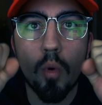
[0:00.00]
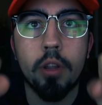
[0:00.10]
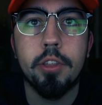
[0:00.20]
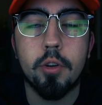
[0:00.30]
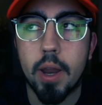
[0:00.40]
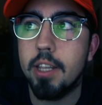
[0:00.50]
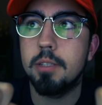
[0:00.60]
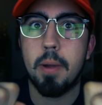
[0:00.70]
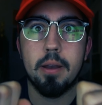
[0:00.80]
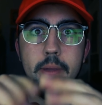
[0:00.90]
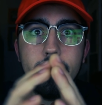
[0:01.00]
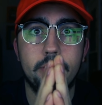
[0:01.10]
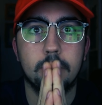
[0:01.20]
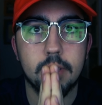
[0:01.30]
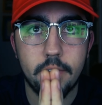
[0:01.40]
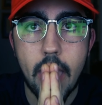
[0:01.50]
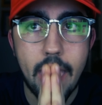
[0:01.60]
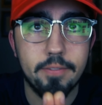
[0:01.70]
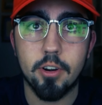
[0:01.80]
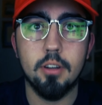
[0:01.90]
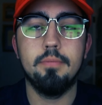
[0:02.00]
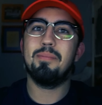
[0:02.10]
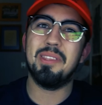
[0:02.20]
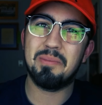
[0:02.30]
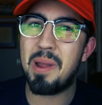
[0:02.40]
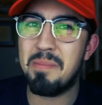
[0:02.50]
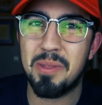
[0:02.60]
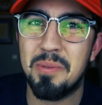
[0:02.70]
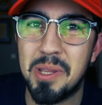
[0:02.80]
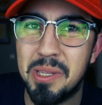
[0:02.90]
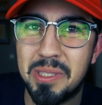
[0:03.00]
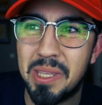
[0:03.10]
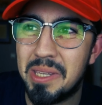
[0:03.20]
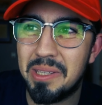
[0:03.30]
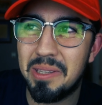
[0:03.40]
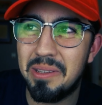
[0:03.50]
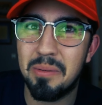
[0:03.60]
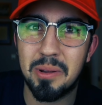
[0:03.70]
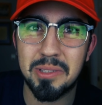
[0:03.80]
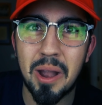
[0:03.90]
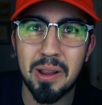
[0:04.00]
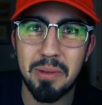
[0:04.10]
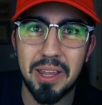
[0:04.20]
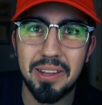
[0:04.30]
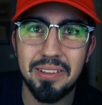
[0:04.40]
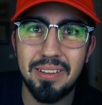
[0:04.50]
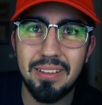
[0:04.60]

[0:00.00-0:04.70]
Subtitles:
one of the greatest Spider-Man films ever, and then Spider-Man 3 is like, you don't want to talk about it.